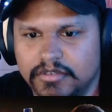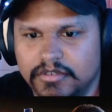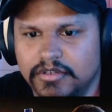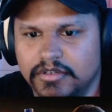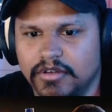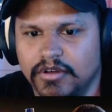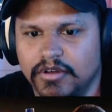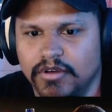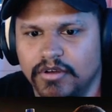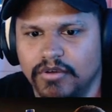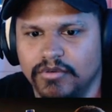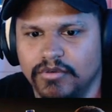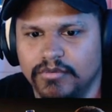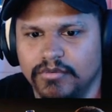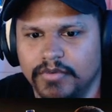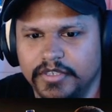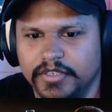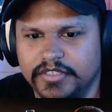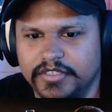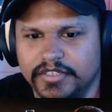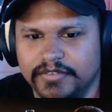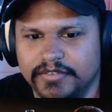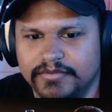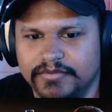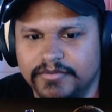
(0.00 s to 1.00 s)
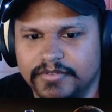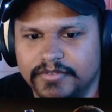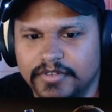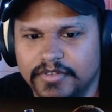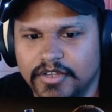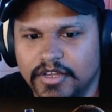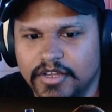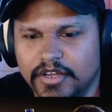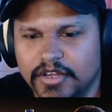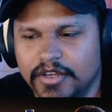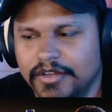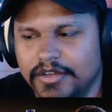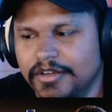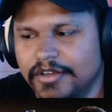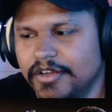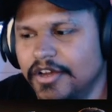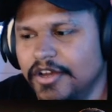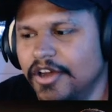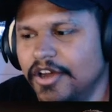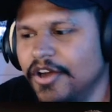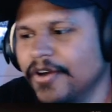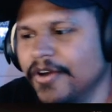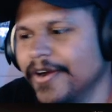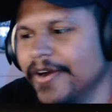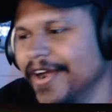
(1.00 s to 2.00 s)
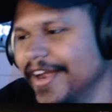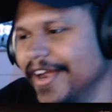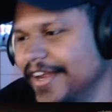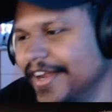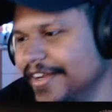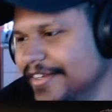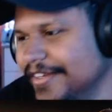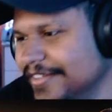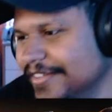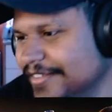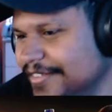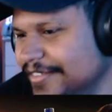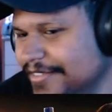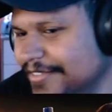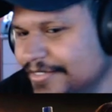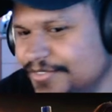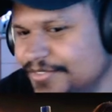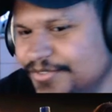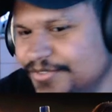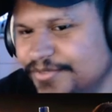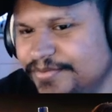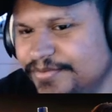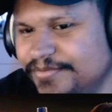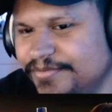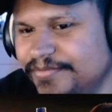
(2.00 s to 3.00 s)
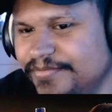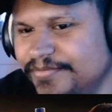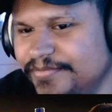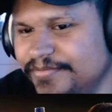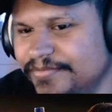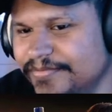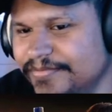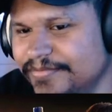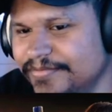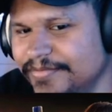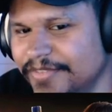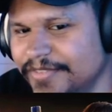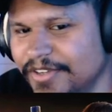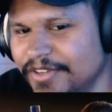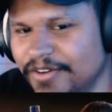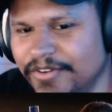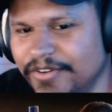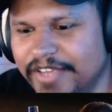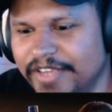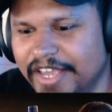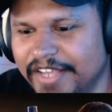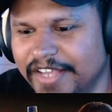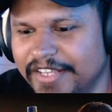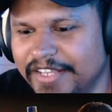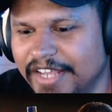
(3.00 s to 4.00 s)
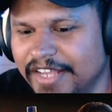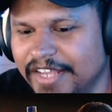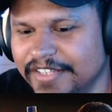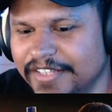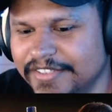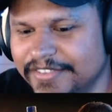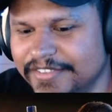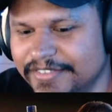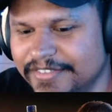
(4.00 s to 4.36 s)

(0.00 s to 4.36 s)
Oh what the? All right. Okay that